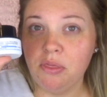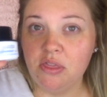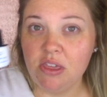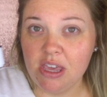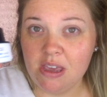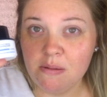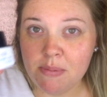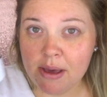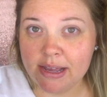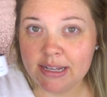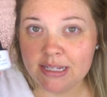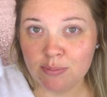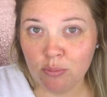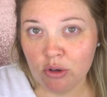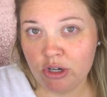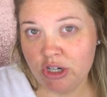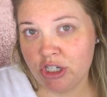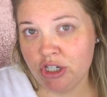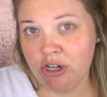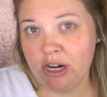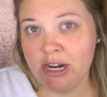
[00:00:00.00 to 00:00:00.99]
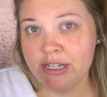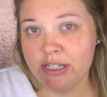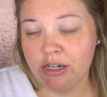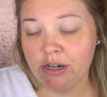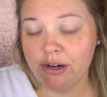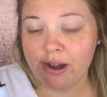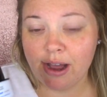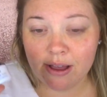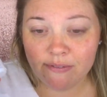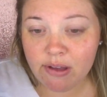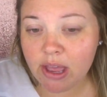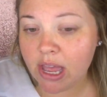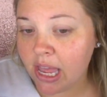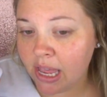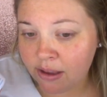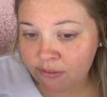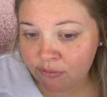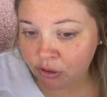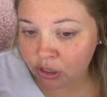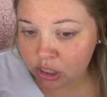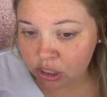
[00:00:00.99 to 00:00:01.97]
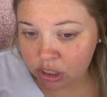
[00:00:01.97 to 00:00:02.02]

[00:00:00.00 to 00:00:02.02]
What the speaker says: the best moisturizer I've ever